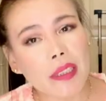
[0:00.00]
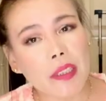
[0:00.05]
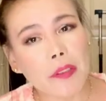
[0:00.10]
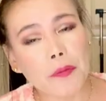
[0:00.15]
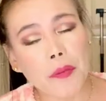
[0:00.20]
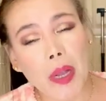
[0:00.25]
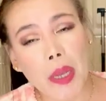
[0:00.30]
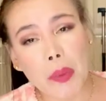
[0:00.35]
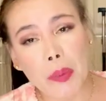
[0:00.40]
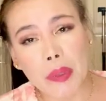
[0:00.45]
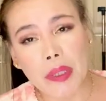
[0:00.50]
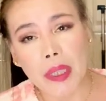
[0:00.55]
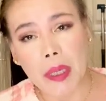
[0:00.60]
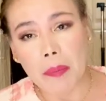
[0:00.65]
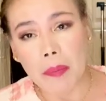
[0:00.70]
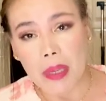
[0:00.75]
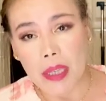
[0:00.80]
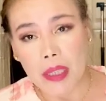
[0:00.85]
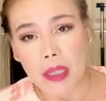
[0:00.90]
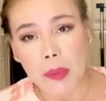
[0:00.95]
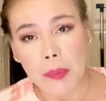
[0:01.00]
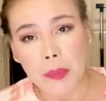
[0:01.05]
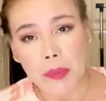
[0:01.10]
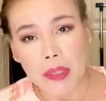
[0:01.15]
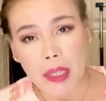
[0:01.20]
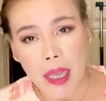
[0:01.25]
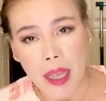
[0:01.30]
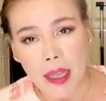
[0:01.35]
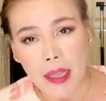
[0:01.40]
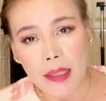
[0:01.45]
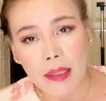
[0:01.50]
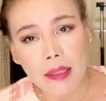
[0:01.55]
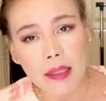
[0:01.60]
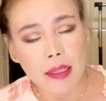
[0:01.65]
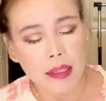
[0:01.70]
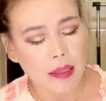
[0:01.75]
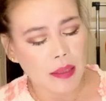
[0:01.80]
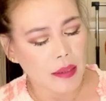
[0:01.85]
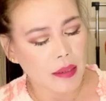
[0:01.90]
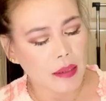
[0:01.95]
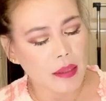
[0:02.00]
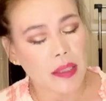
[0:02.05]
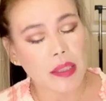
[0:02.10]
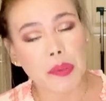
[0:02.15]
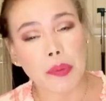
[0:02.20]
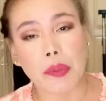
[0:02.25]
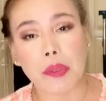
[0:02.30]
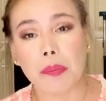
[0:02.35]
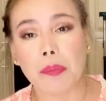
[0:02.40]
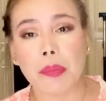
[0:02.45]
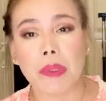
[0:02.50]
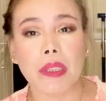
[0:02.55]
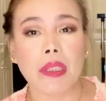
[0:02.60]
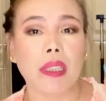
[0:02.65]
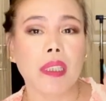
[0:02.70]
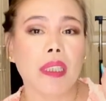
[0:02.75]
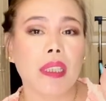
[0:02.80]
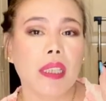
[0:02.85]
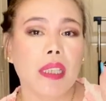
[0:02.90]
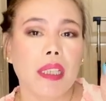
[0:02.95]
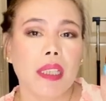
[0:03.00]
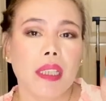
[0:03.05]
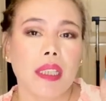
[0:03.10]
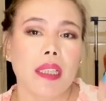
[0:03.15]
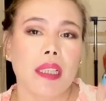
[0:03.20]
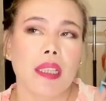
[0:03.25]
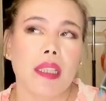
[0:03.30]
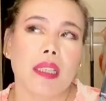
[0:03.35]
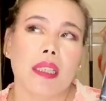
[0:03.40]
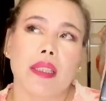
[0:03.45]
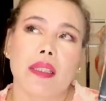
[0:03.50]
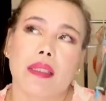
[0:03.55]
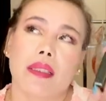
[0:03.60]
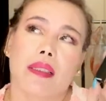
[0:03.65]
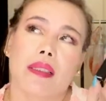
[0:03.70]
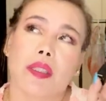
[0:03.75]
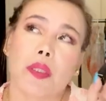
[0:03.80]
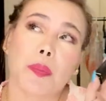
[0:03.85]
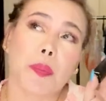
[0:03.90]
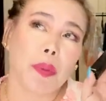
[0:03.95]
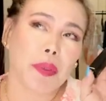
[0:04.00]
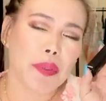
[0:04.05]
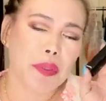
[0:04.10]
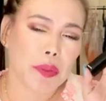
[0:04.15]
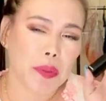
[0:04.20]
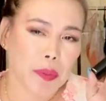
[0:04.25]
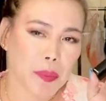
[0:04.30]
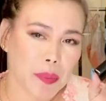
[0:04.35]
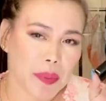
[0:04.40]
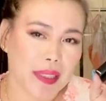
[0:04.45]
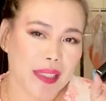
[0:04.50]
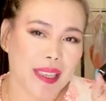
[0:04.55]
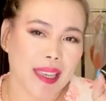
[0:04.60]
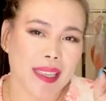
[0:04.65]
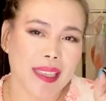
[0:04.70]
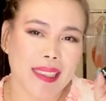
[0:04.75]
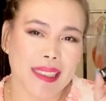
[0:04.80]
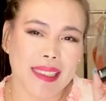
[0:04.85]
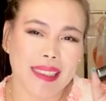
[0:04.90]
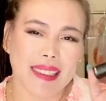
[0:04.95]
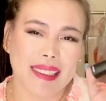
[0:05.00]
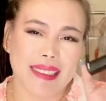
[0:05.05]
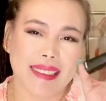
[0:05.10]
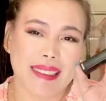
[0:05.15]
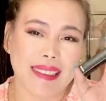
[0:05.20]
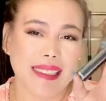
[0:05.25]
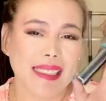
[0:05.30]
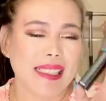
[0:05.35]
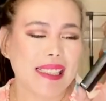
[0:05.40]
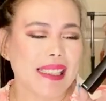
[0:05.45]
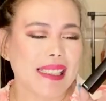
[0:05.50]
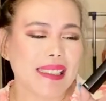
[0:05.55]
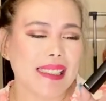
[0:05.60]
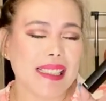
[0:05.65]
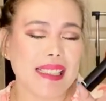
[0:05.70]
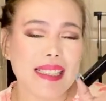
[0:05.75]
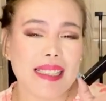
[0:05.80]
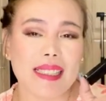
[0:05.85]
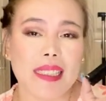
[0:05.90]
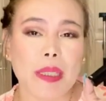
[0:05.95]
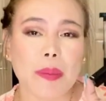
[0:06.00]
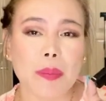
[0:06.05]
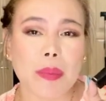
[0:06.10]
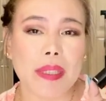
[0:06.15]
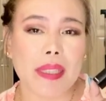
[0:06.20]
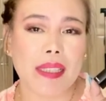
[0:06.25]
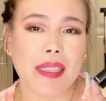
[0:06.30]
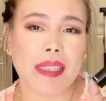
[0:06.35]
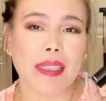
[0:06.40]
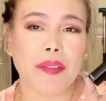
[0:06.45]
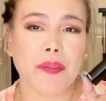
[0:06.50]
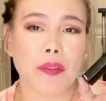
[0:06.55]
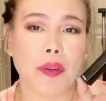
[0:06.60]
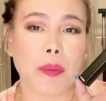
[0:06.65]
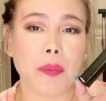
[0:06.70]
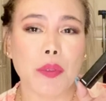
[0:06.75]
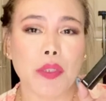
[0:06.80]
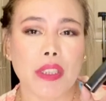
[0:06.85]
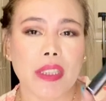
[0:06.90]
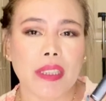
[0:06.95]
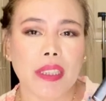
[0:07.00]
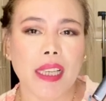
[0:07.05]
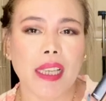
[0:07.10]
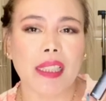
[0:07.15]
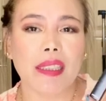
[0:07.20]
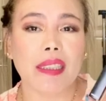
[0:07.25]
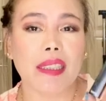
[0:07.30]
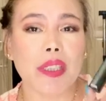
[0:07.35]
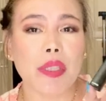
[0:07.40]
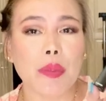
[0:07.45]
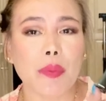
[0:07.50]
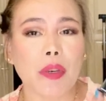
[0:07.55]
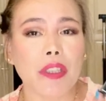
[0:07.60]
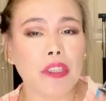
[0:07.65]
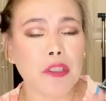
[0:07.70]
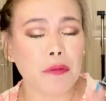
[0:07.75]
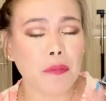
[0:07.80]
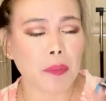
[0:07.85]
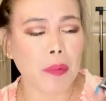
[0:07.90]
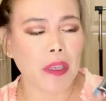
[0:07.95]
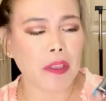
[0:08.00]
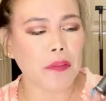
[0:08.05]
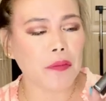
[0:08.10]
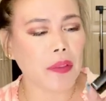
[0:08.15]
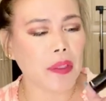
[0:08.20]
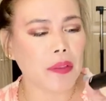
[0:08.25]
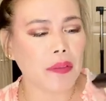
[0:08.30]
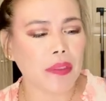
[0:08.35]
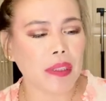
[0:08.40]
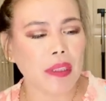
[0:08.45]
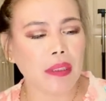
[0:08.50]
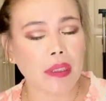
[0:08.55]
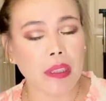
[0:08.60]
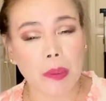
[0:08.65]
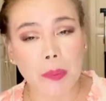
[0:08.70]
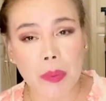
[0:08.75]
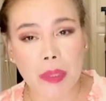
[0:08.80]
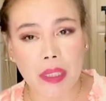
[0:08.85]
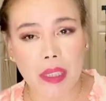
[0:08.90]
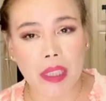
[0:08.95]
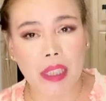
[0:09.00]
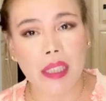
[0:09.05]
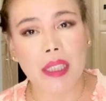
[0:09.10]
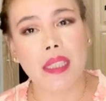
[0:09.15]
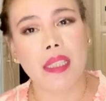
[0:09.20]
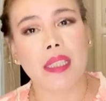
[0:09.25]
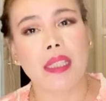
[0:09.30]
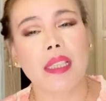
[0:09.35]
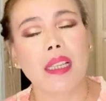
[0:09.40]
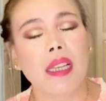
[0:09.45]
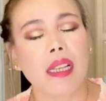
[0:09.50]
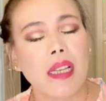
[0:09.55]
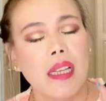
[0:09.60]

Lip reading: if I were a makeup tag, it would be supposed to be this lipstick from Chanel. It's one of my favorite lipsticks.